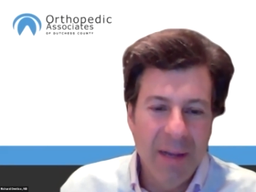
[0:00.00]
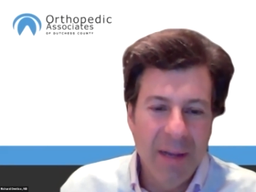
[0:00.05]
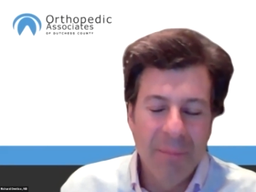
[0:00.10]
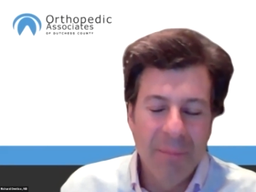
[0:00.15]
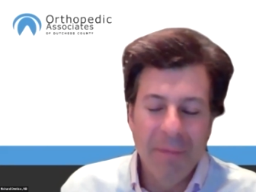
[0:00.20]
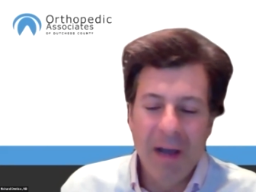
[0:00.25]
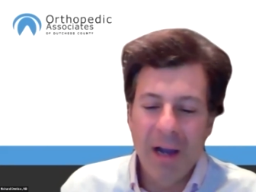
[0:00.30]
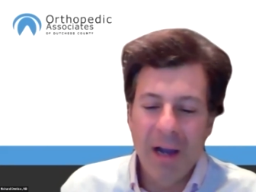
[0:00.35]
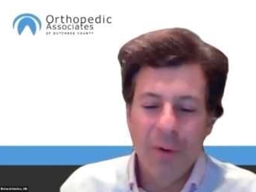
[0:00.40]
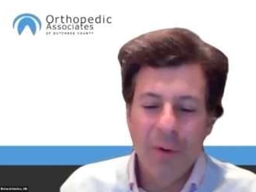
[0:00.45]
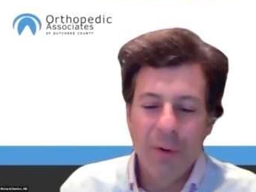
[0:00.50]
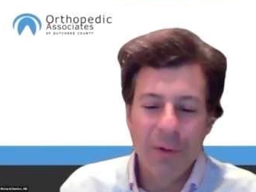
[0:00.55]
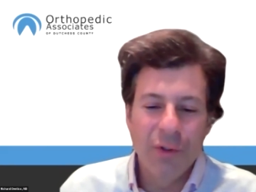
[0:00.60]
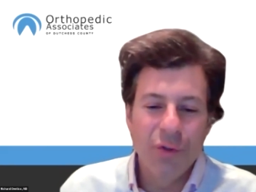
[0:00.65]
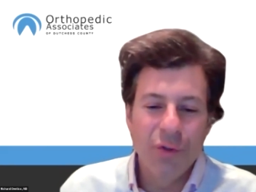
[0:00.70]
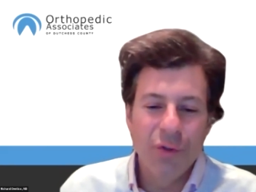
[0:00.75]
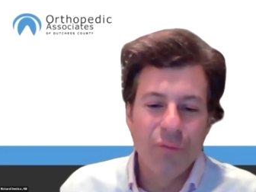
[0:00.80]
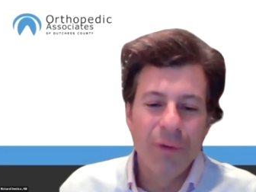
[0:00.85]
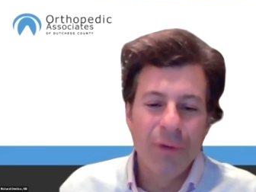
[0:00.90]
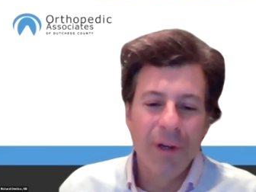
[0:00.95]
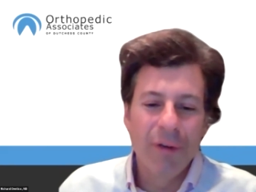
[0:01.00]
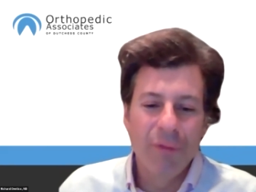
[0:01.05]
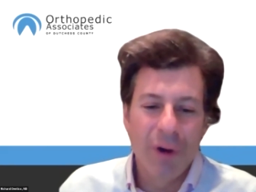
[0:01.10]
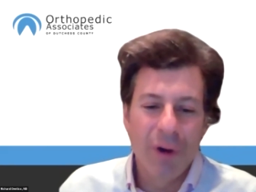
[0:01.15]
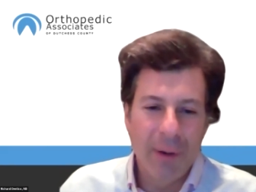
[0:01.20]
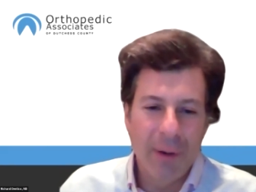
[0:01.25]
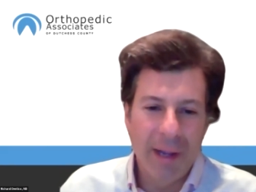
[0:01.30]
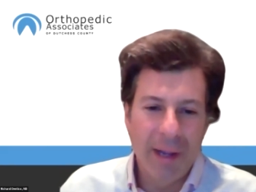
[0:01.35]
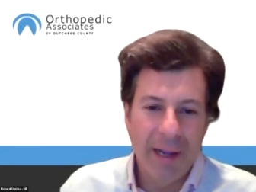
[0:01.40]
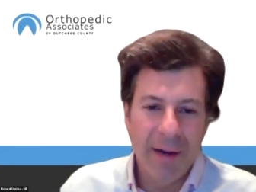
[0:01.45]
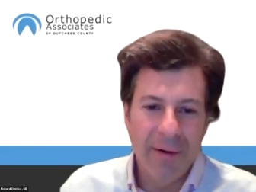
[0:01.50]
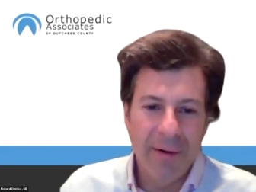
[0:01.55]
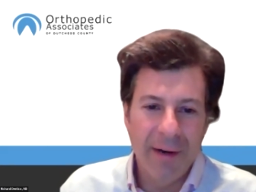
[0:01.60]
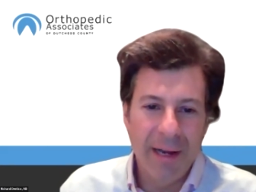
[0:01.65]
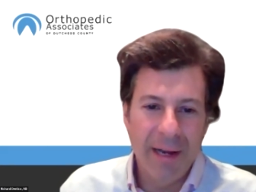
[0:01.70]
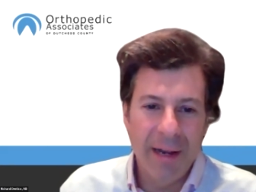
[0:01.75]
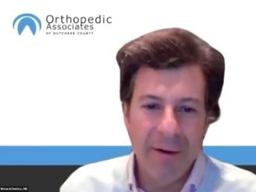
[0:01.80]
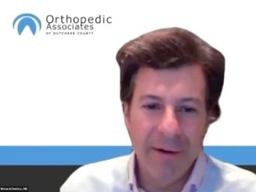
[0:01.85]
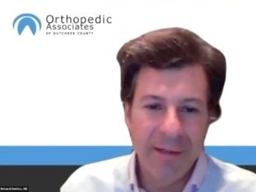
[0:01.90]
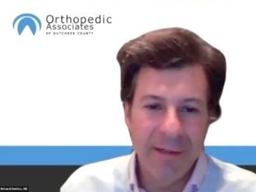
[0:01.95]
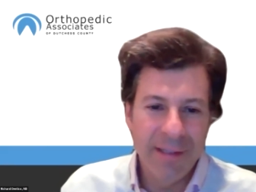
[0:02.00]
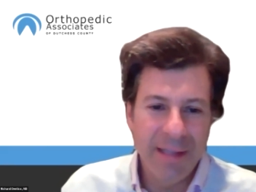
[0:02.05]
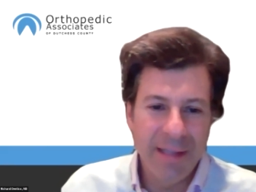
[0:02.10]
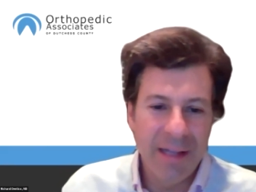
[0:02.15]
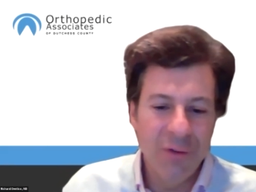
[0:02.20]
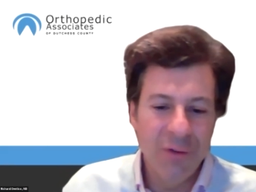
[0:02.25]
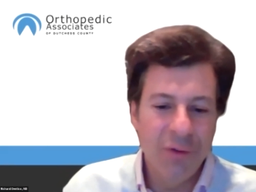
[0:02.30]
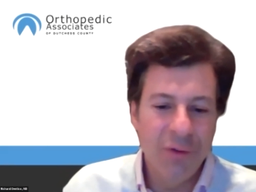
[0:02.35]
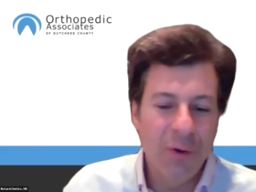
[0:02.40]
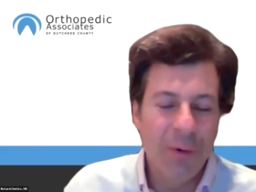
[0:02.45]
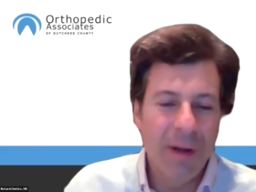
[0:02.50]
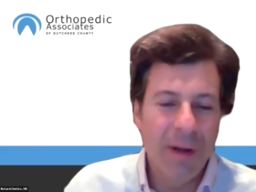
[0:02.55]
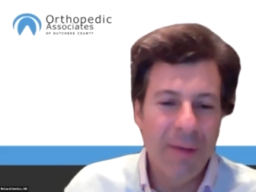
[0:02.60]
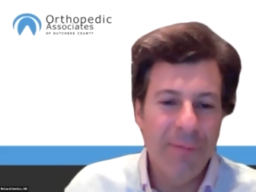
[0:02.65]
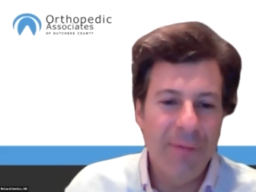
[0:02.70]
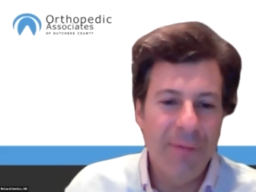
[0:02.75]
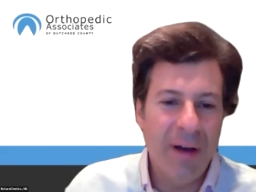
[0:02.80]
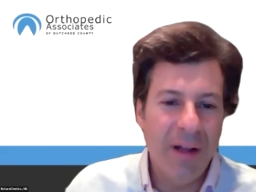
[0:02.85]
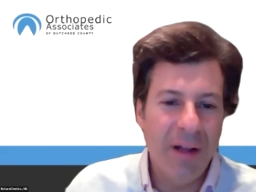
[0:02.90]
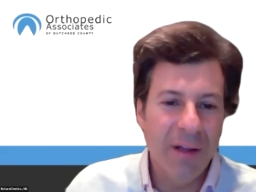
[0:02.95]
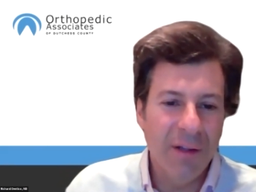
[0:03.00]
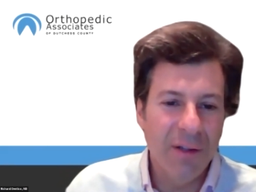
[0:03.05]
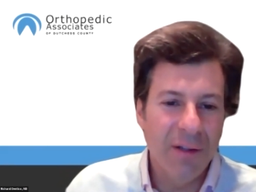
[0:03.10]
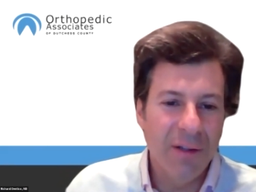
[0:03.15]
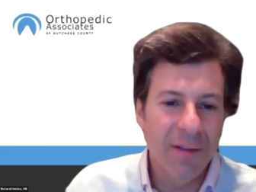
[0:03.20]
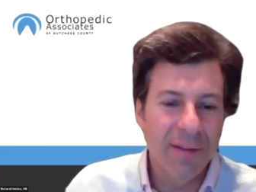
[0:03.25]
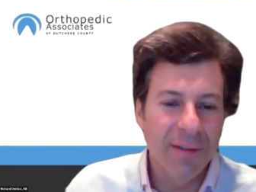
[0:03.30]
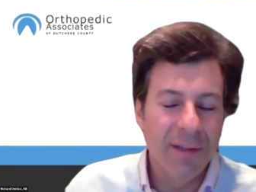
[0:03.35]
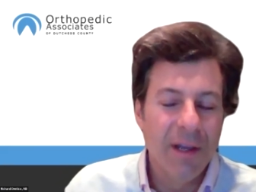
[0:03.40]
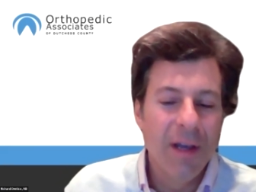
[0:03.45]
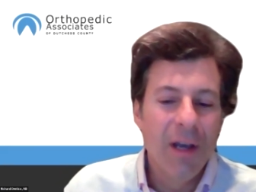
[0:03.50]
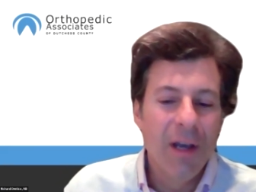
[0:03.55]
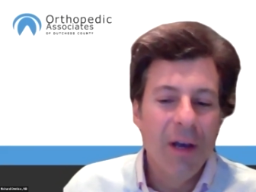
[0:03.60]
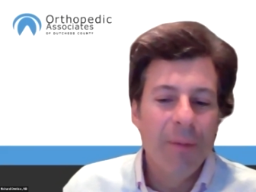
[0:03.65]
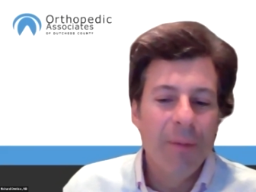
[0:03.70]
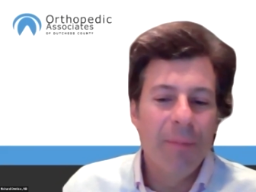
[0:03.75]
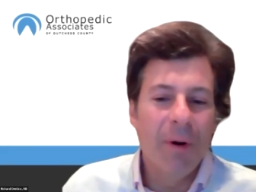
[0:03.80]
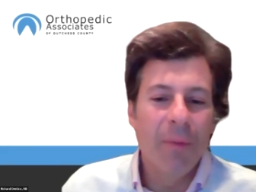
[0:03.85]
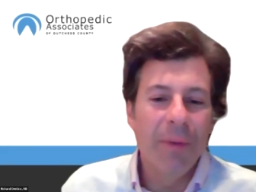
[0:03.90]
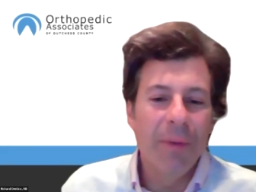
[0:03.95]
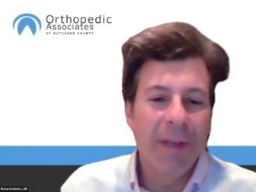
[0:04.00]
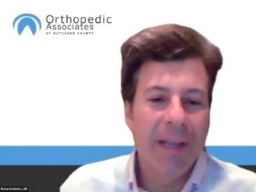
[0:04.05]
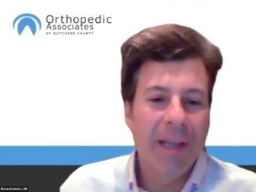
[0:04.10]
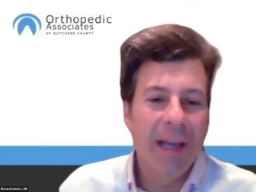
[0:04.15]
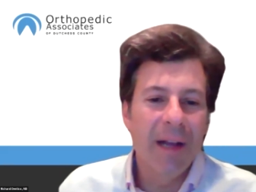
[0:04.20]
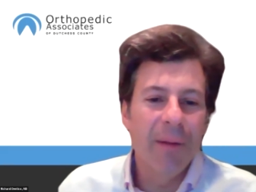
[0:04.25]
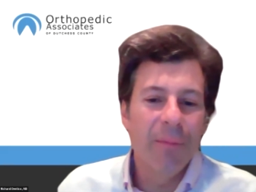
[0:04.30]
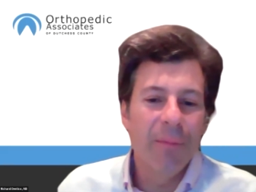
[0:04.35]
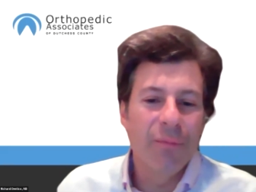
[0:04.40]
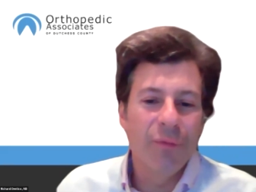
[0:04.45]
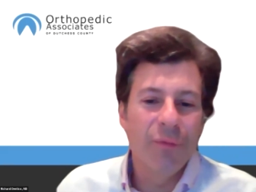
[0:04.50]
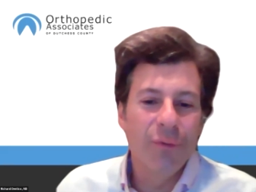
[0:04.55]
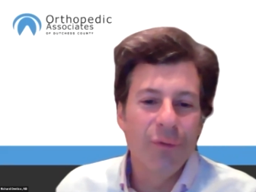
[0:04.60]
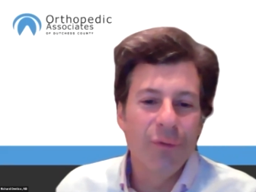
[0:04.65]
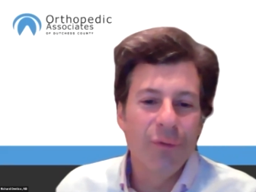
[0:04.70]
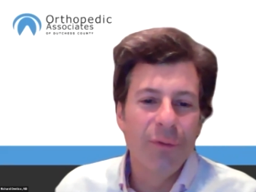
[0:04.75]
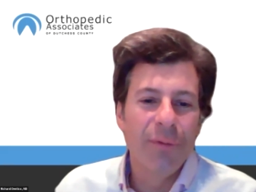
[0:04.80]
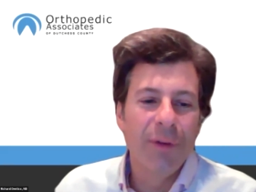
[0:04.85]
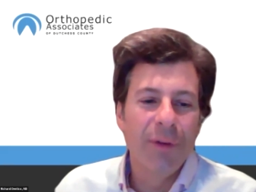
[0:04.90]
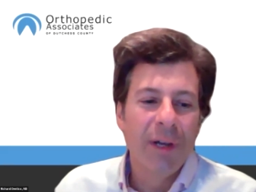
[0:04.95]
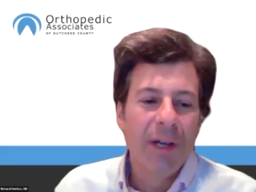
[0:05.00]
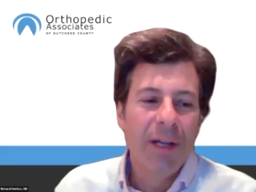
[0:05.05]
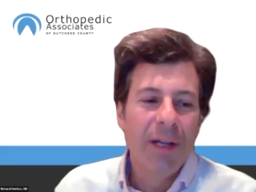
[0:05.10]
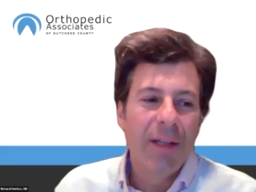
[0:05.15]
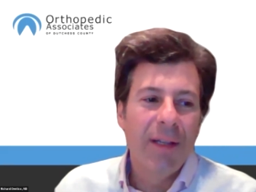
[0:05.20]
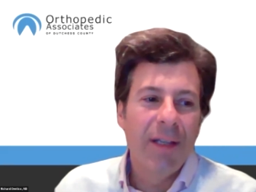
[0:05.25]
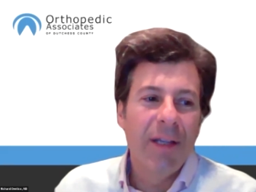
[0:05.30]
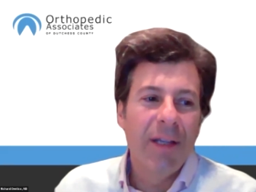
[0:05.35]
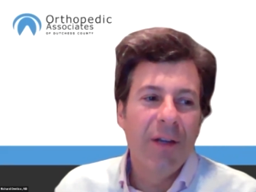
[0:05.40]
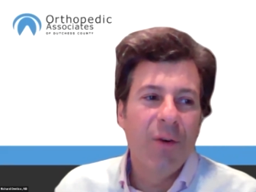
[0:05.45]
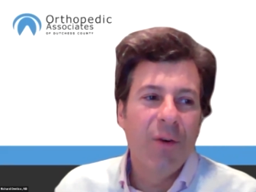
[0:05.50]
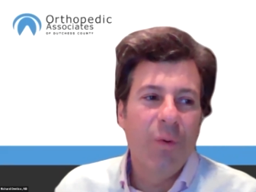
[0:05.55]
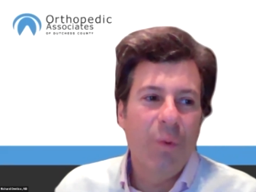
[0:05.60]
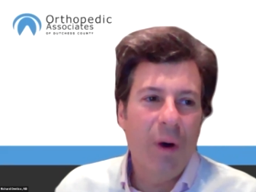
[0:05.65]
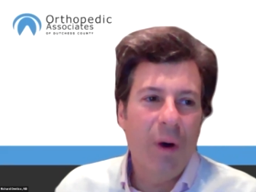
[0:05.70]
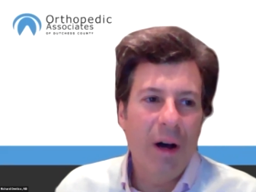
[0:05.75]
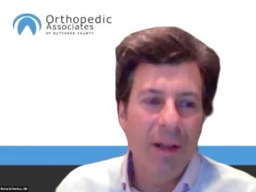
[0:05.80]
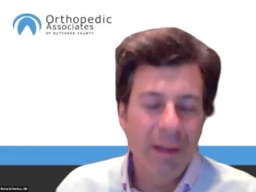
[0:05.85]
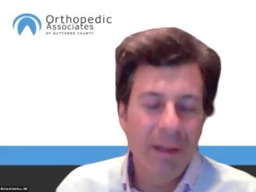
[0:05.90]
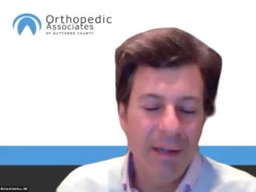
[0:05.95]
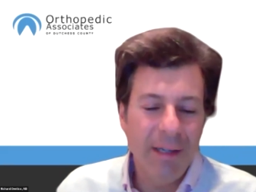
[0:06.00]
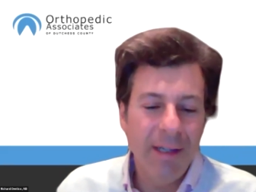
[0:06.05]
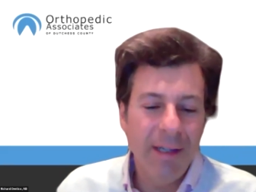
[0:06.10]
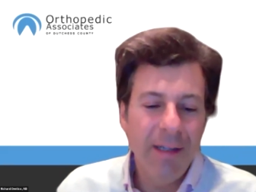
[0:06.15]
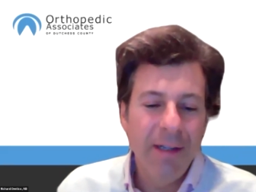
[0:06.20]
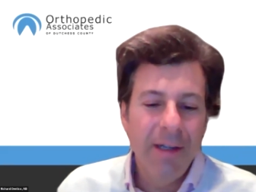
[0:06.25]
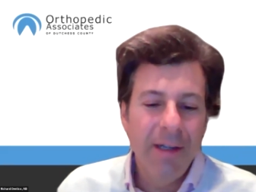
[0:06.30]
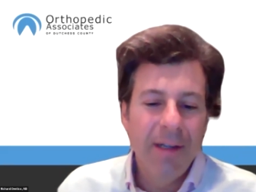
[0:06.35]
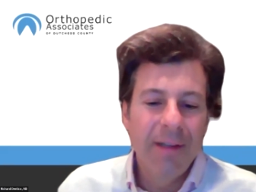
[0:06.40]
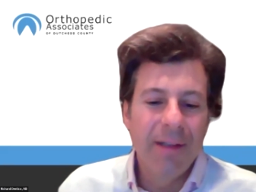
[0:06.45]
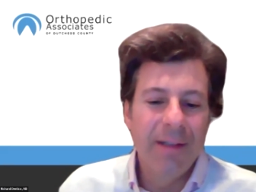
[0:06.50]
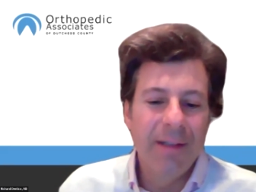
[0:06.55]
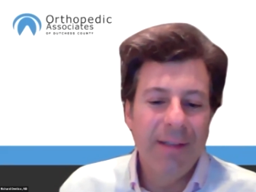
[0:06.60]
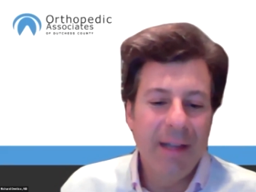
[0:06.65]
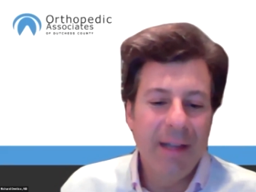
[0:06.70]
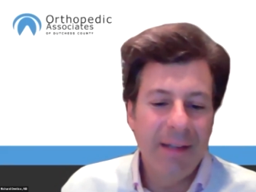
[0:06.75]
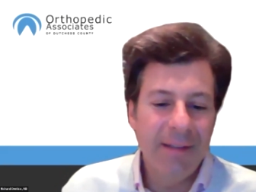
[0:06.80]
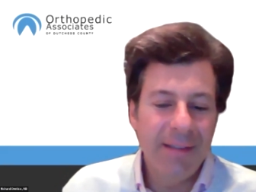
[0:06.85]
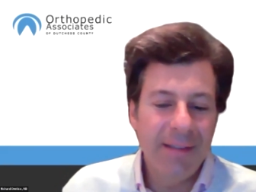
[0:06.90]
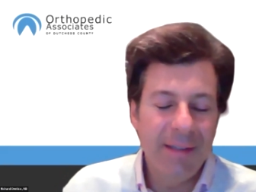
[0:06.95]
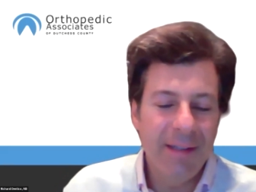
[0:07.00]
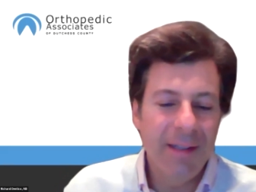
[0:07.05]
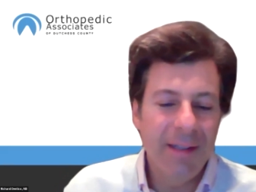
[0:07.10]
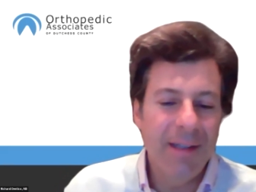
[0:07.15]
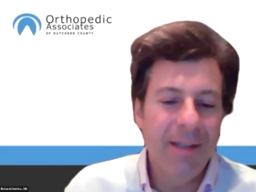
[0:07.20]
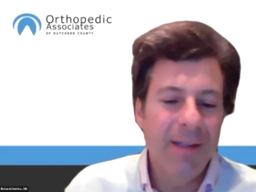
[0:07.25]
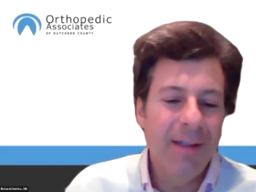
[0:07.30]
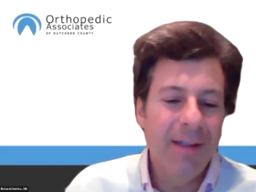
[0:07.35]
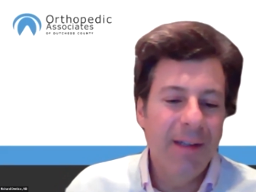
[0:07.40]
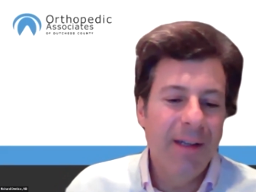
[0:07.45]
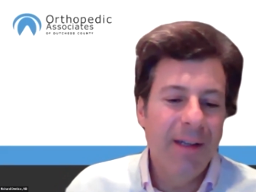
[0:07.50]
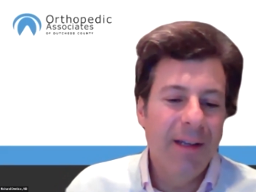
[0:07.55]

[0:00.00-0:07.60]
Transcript: I'm not going to regrow hair in areas that you don't have follicles, but we can improve the quality, the density,